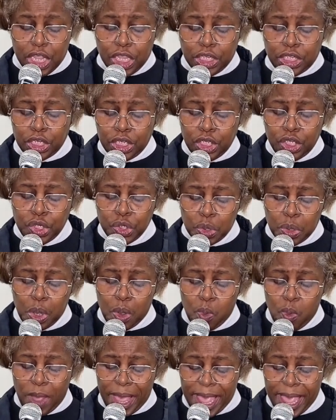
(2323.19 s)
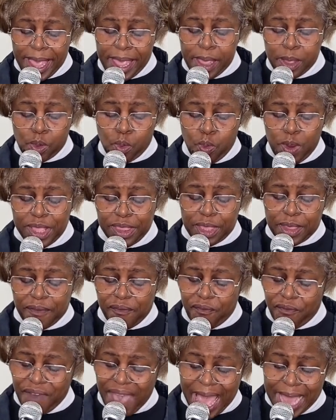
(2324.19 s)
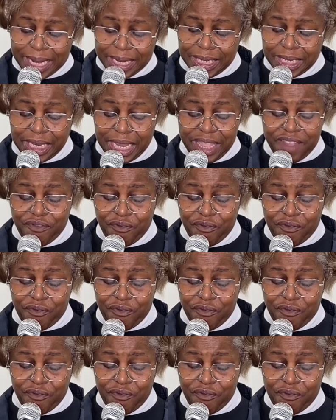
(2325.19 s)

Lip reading: to do away with vanity.